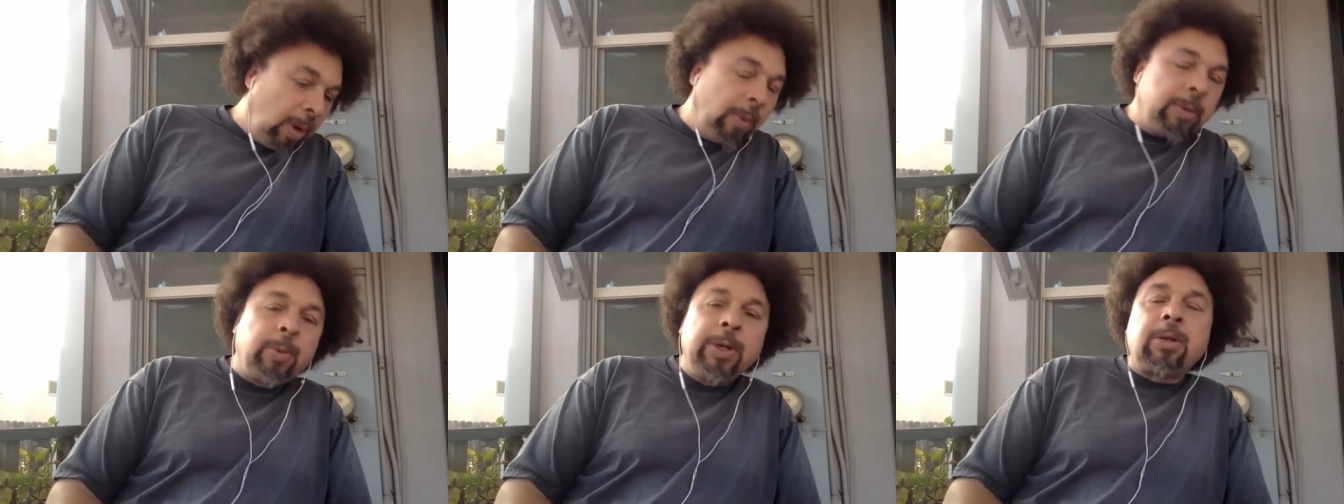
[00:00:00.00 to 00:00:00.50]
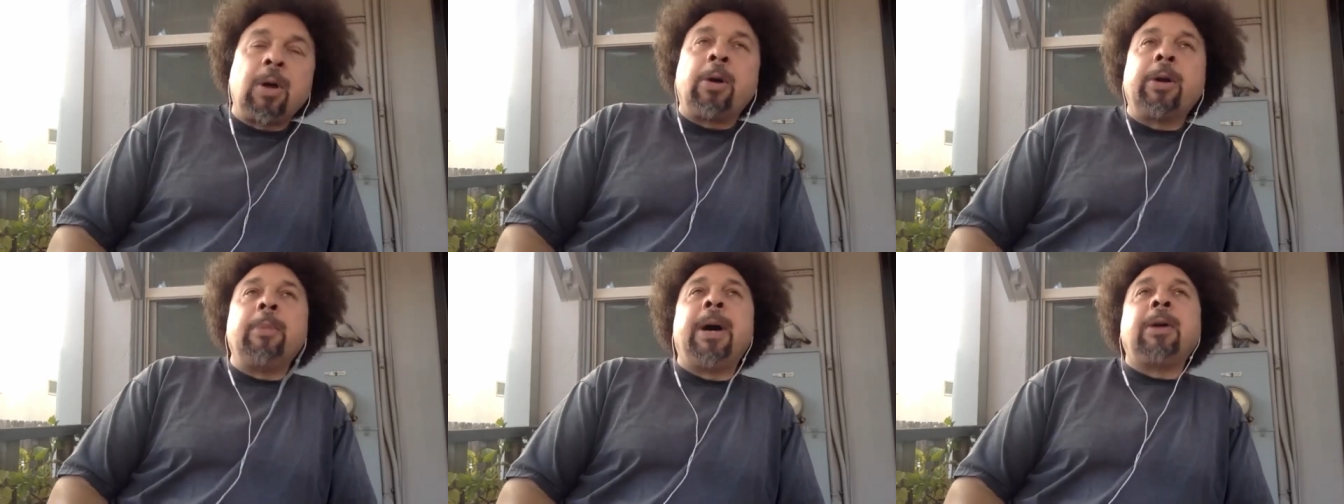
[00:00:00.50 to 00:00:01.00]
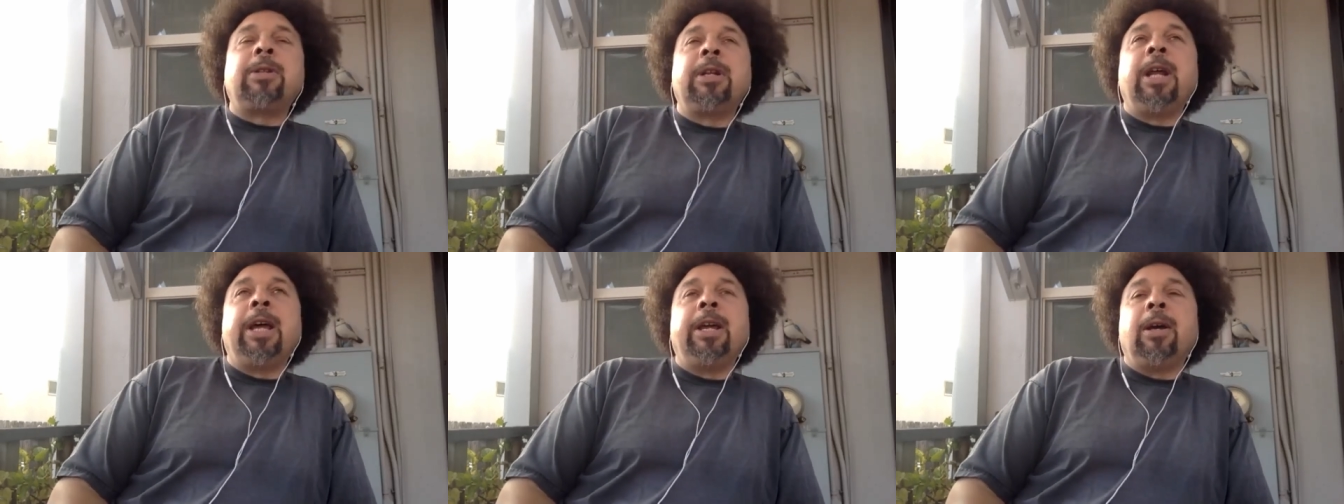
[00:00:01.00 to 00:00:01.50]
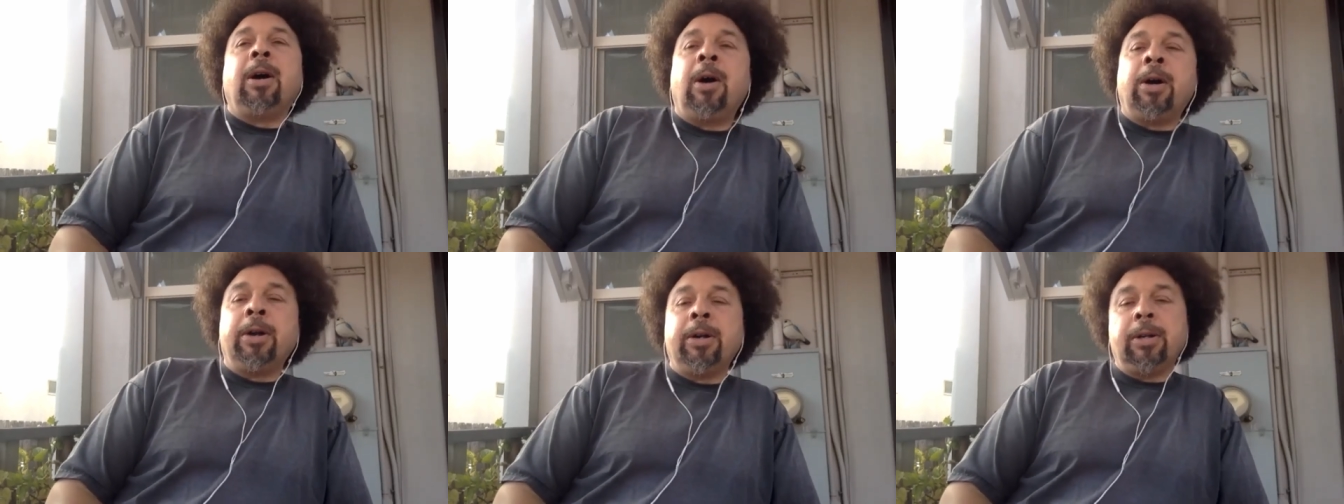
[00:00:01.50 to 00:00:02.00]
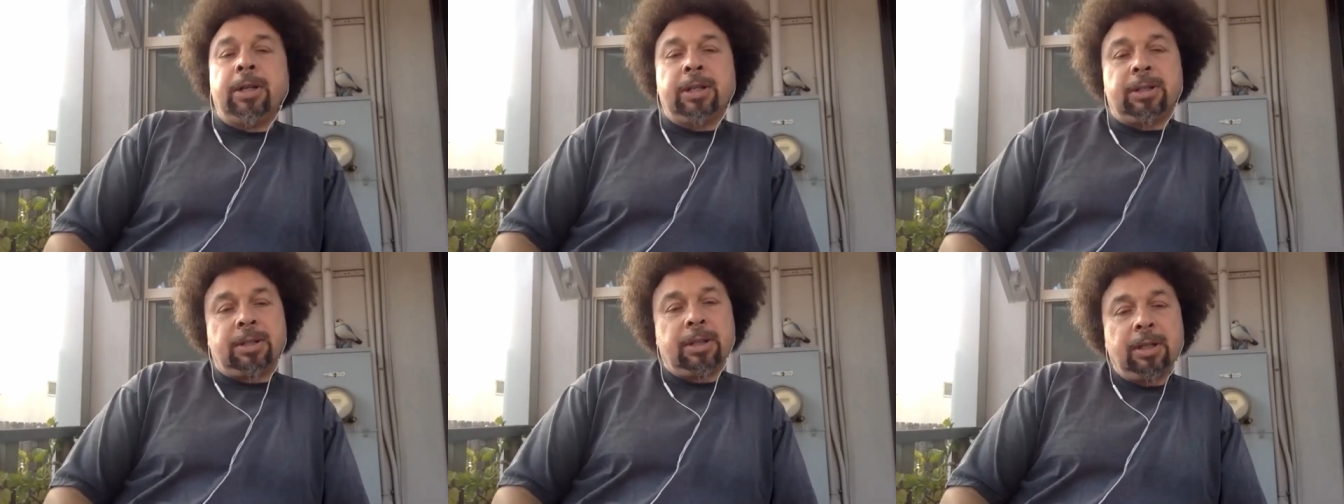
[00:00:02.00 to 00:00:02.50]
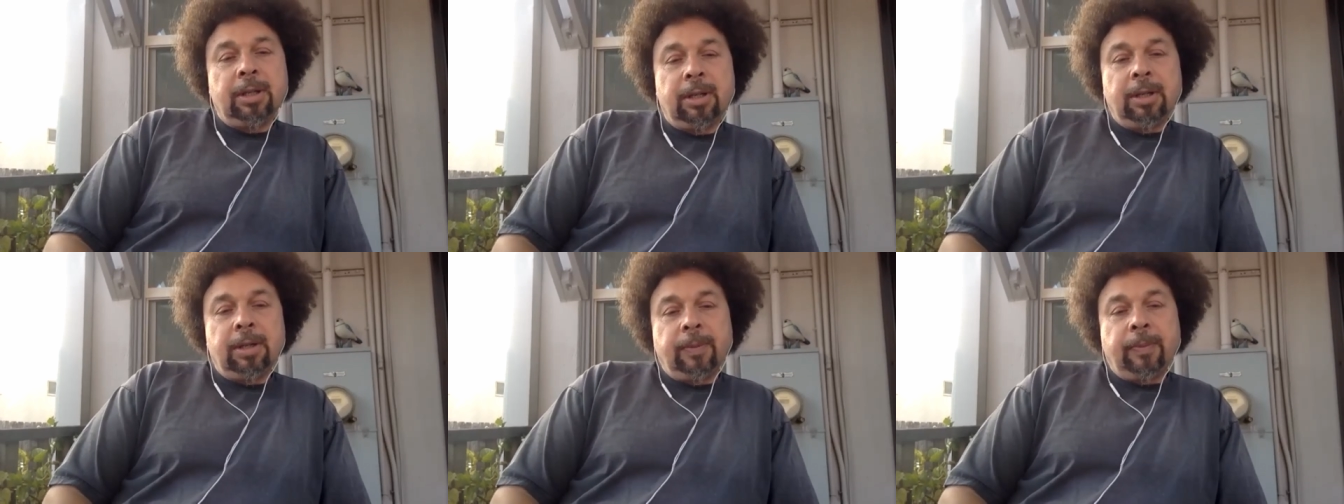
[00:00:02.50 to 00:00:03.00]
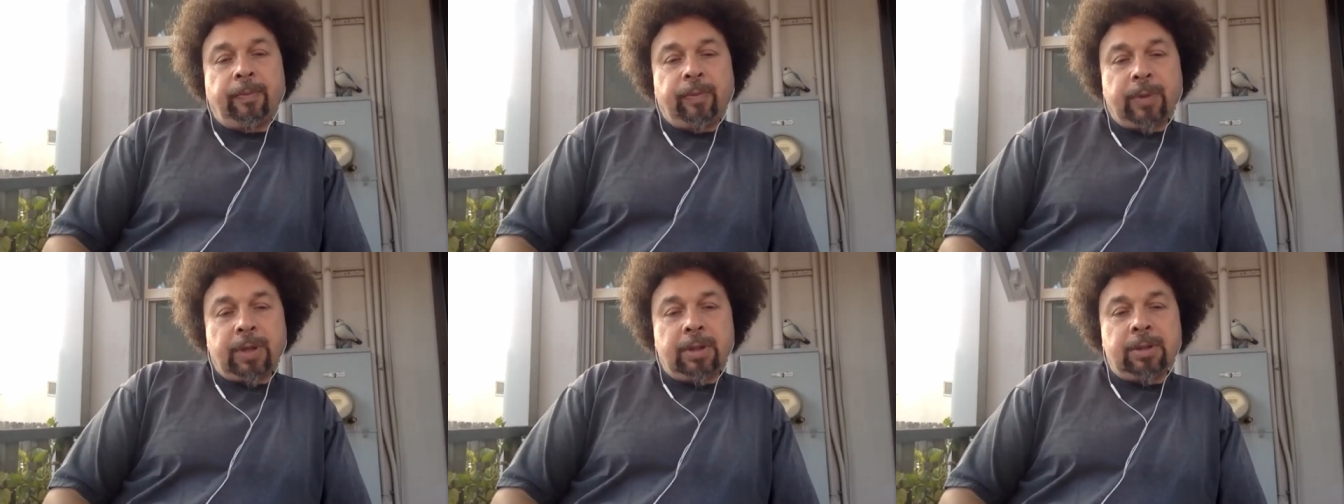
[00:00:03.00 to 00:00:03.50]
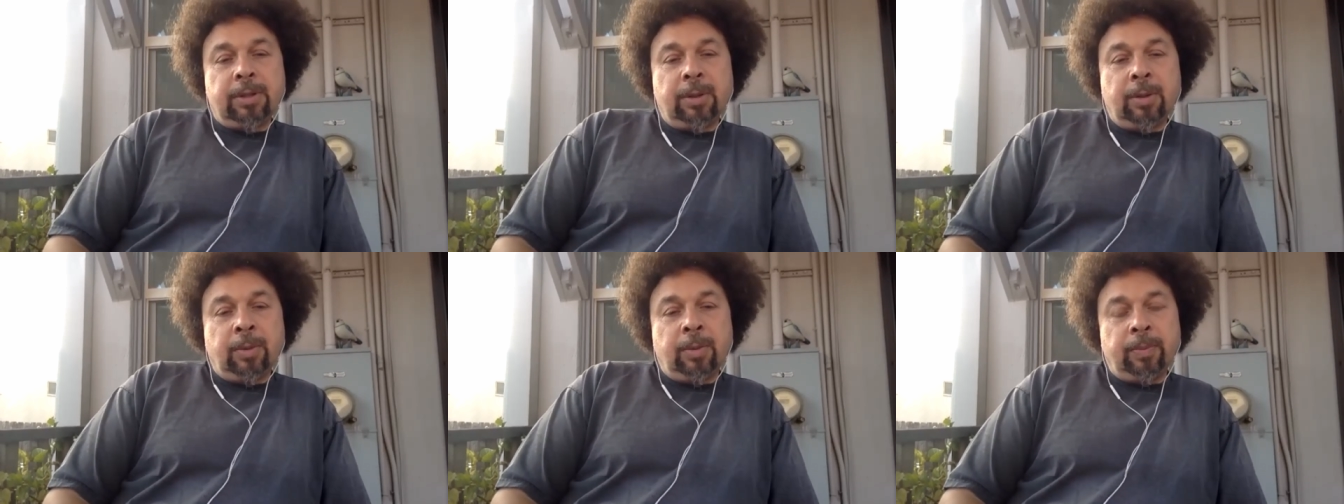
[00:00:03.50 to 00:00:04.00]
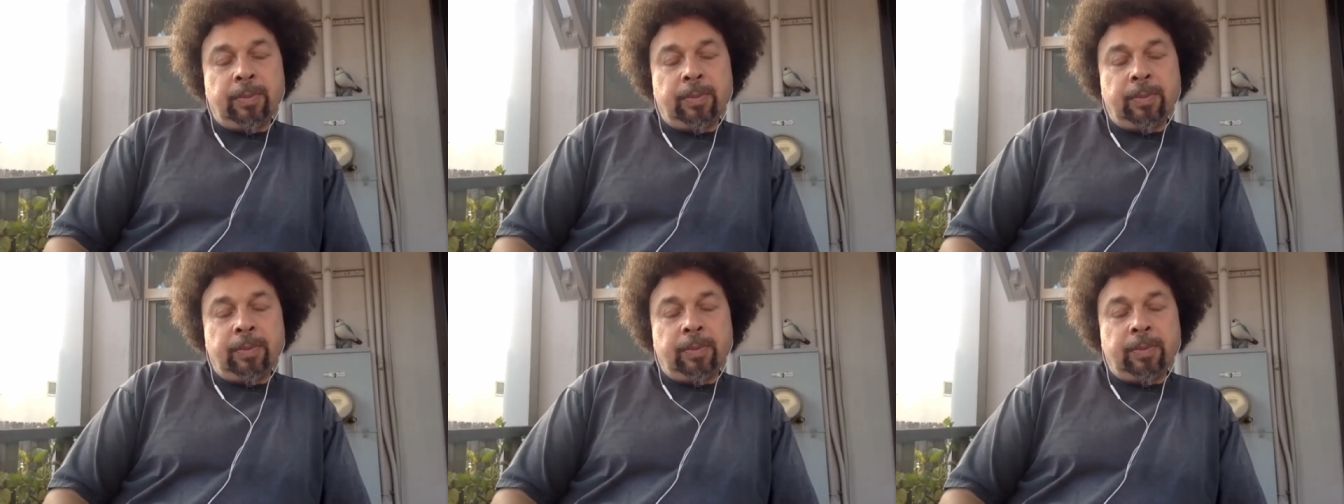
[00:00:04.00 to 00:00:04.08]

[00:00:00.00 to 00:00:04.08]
So what are we talking about today on this Zoom?